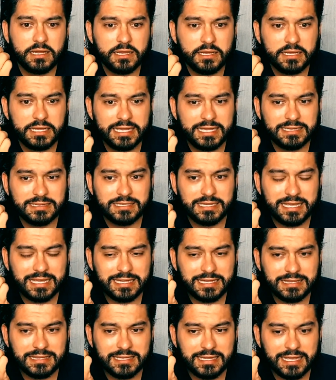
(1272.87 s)
in
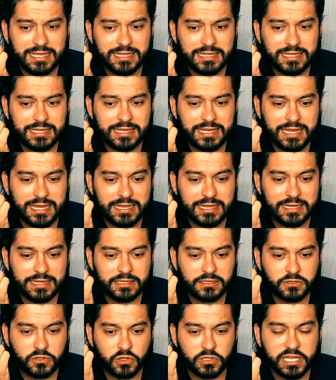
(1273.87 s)

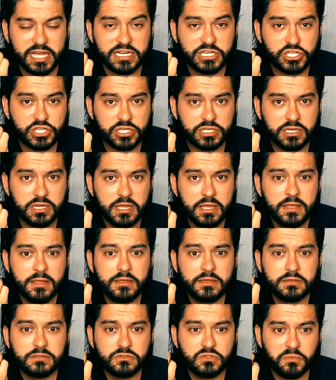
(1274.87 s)
a collection
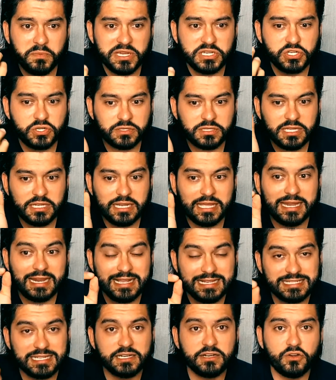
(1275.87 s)
to make sure that it
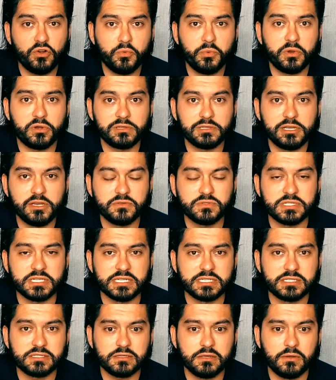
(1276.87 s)
is a
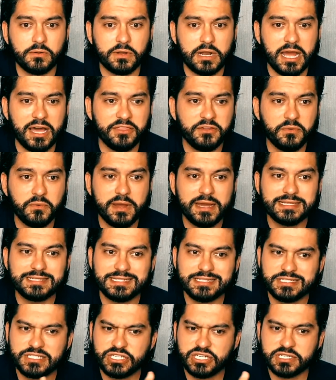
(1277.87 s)
neuroborreliosis, or otherwise
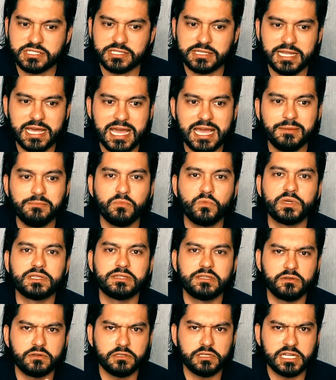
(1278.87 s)
it's just Lyme with
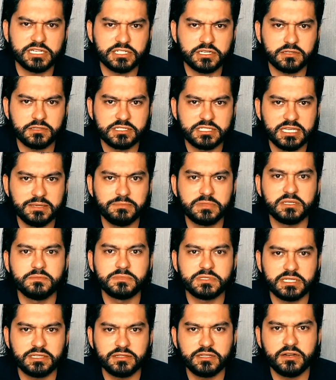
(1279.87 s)
neurological
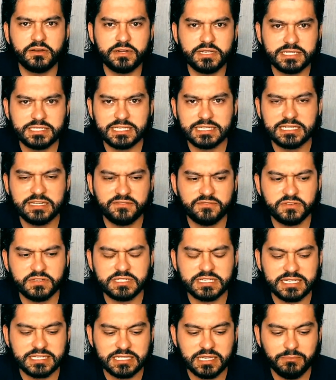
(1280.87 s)
symptoms, and there is a
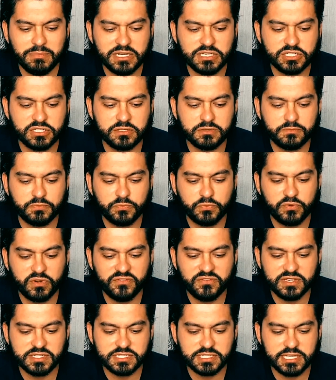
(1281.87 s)
difference, as I mentioned
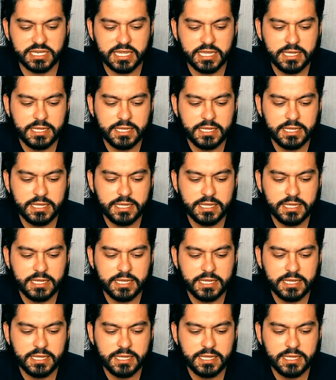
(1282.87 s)
previously.